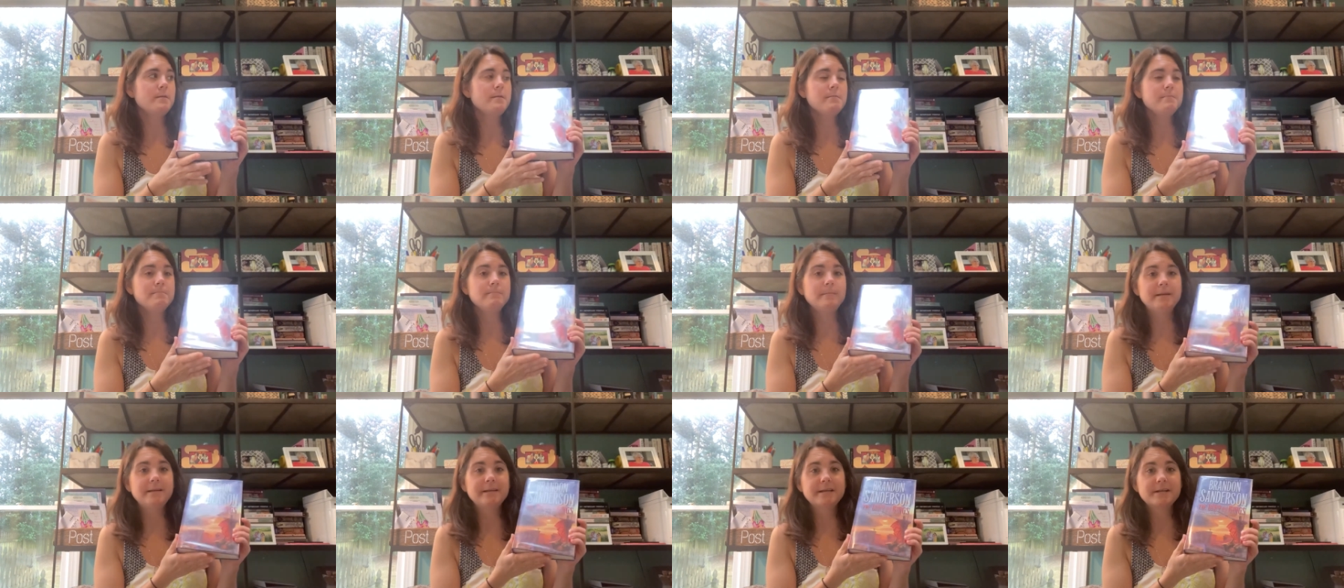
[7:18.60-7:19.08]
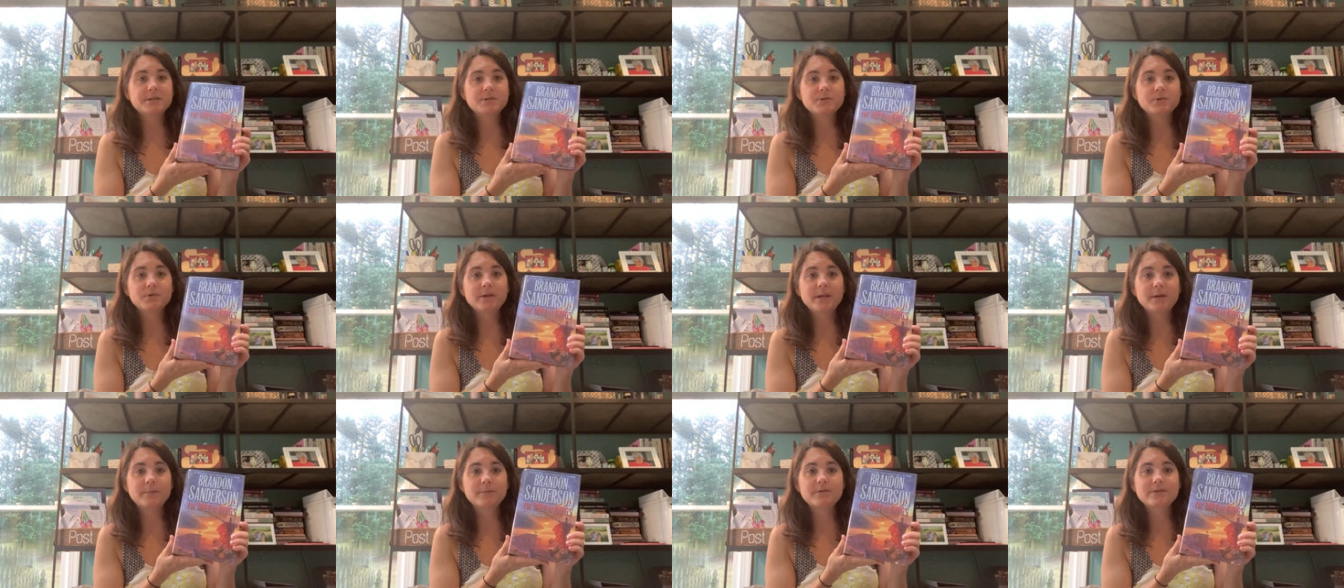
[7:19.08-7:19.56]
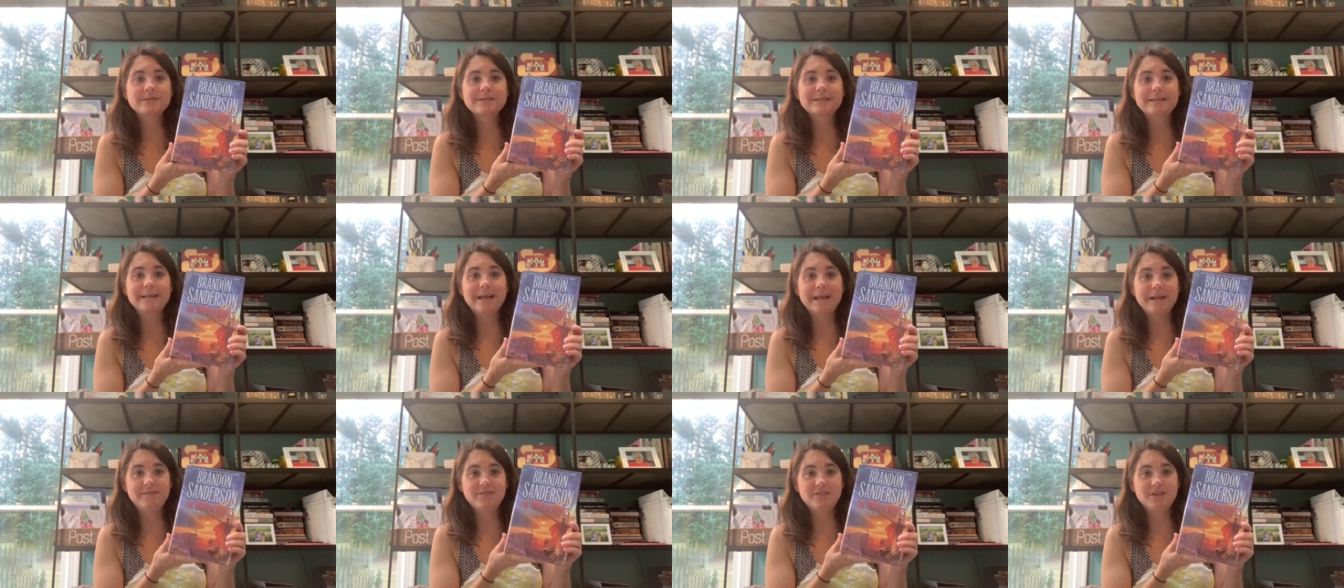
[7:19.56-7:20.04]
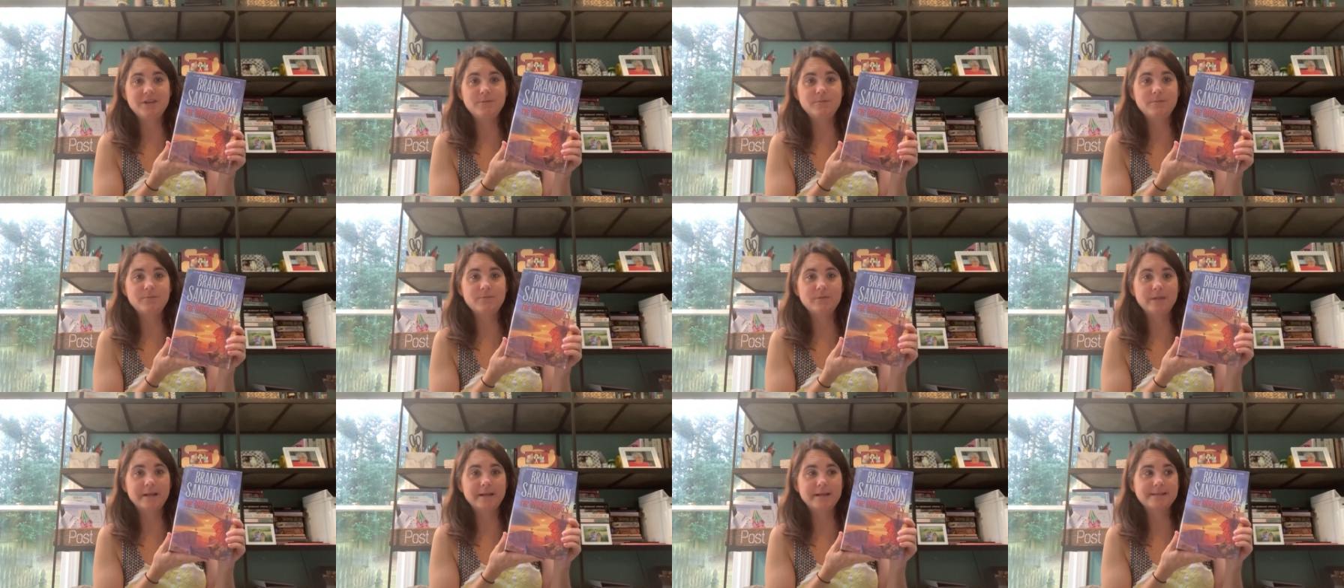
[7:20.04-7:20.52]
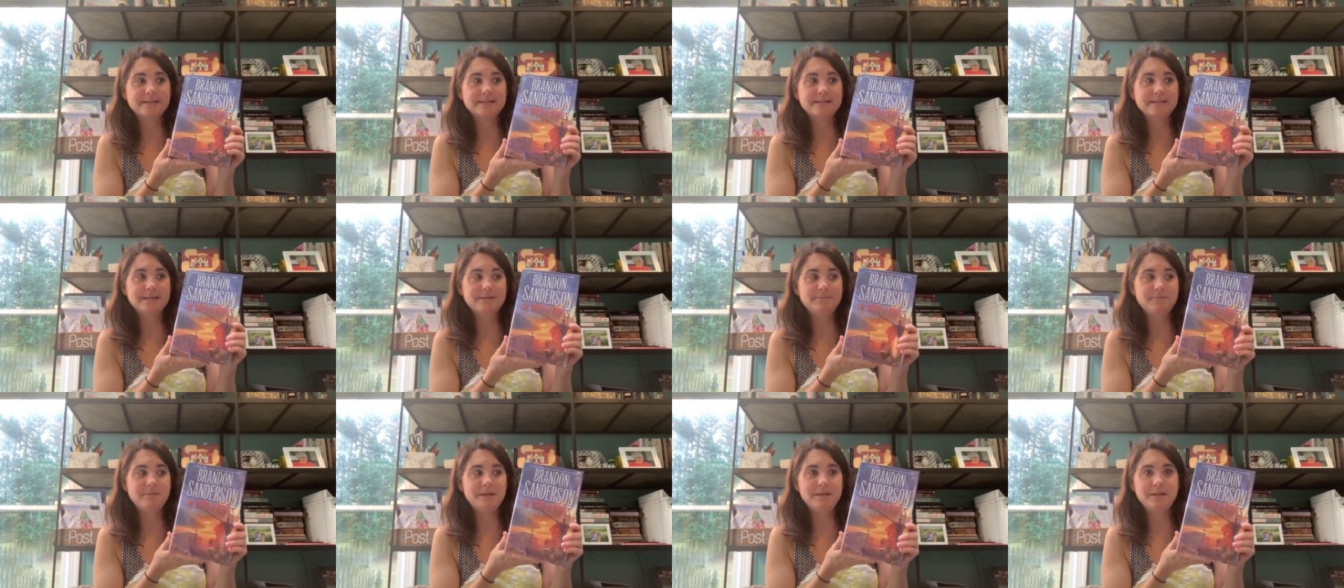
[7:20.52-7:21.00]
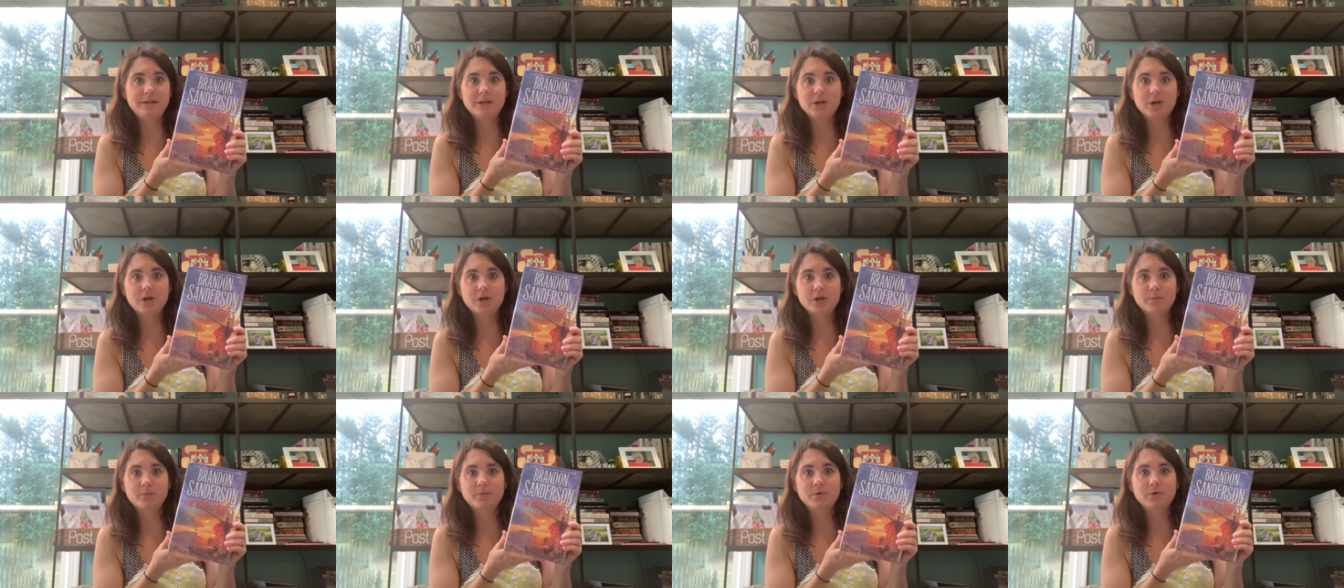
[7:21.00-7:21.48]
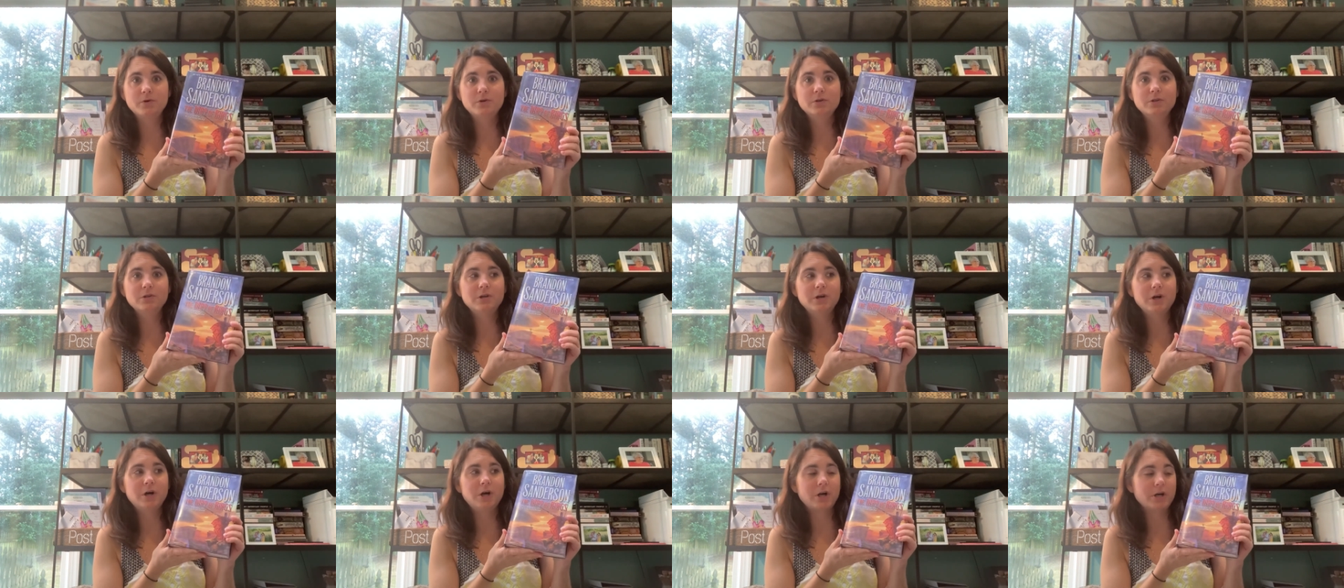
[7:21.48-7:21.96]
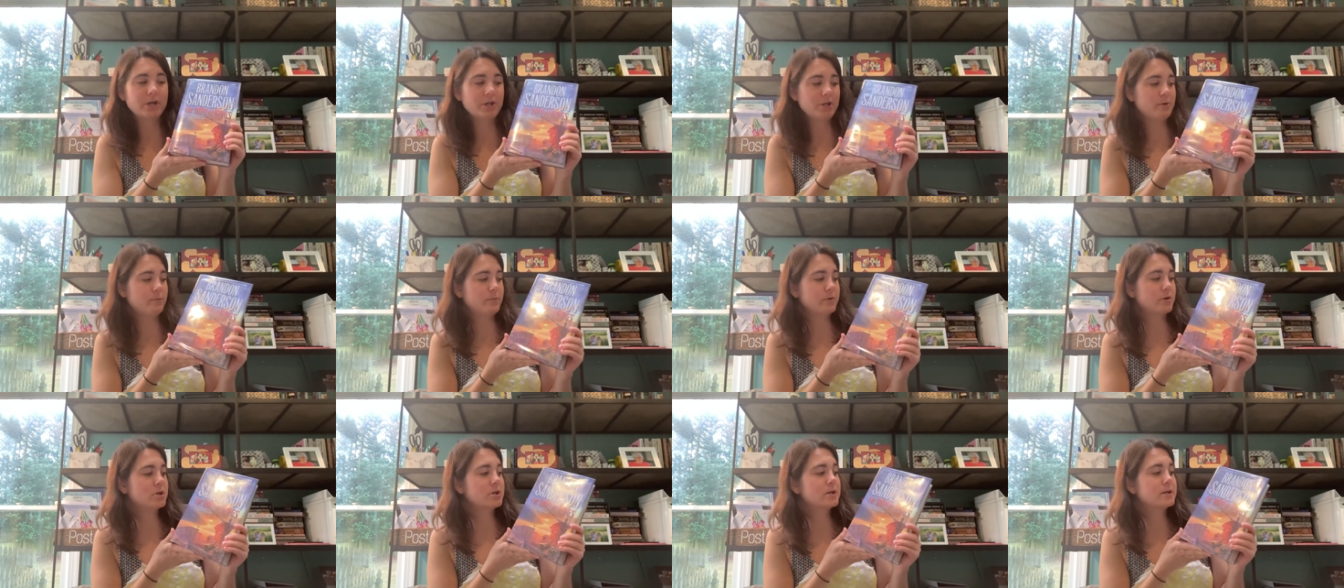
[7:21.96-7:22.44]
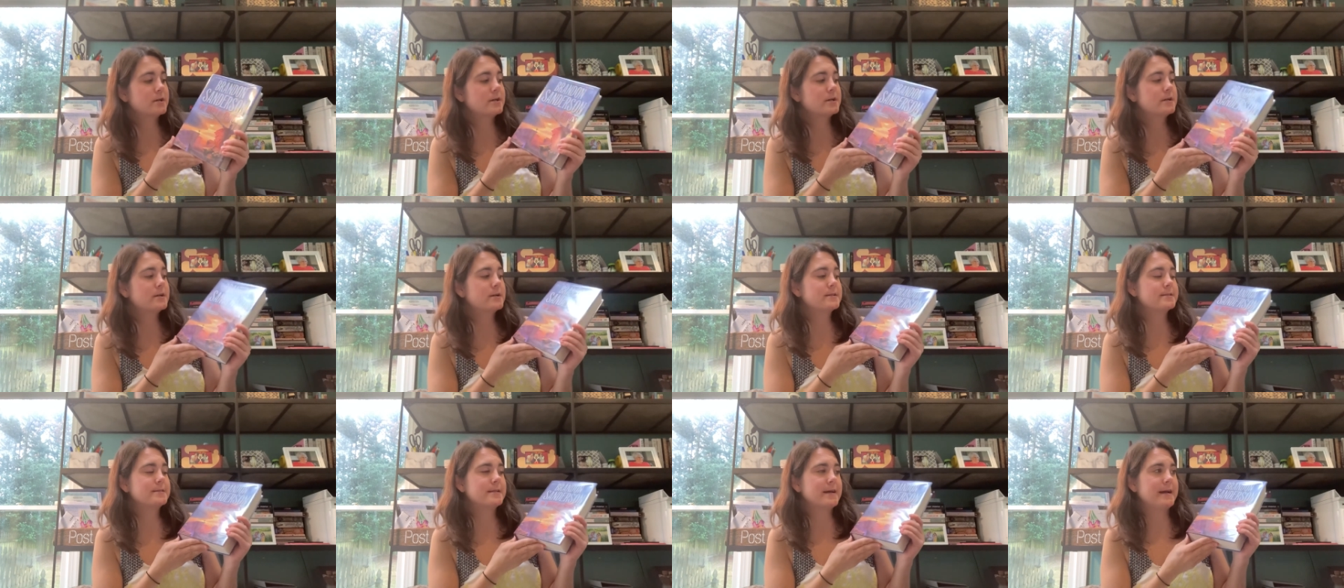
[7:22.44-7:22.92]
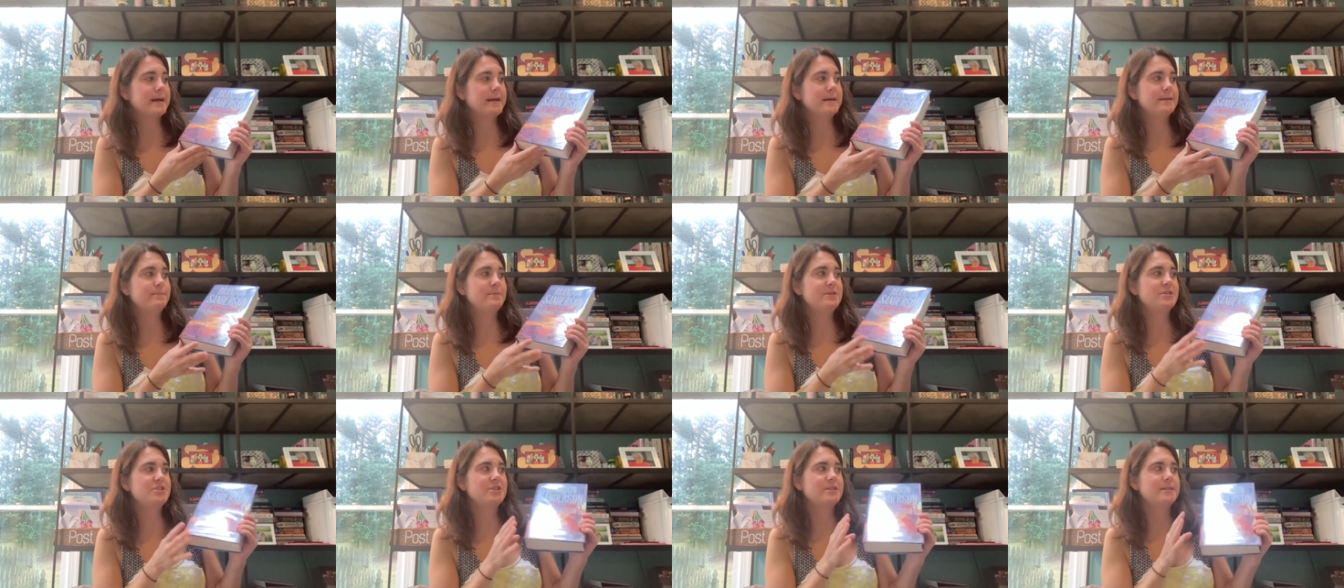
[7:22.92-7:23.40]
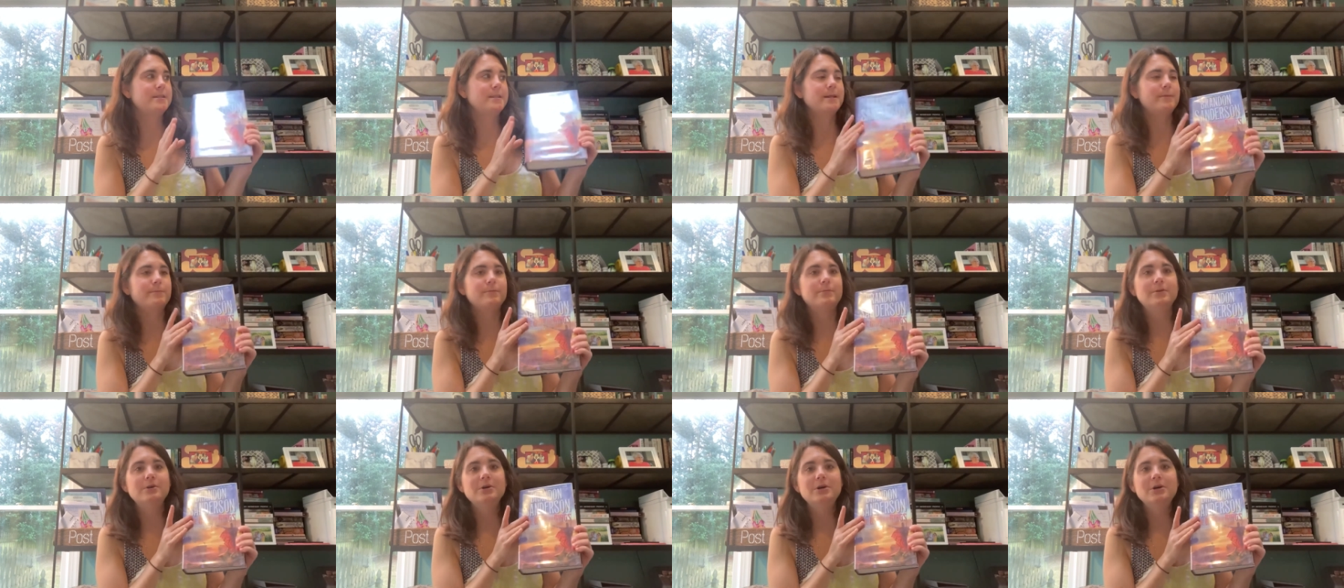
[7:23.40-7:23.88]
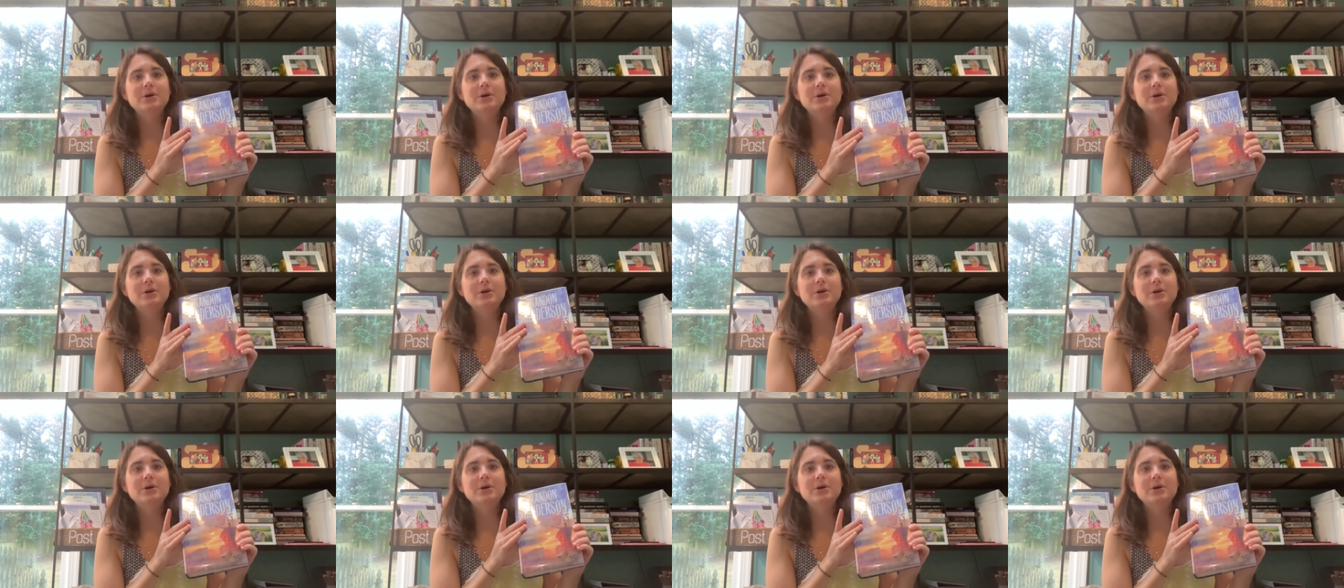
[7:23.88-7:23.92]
my next door neighbors gave the, like sent me the Audible audiobook because I had mentioned them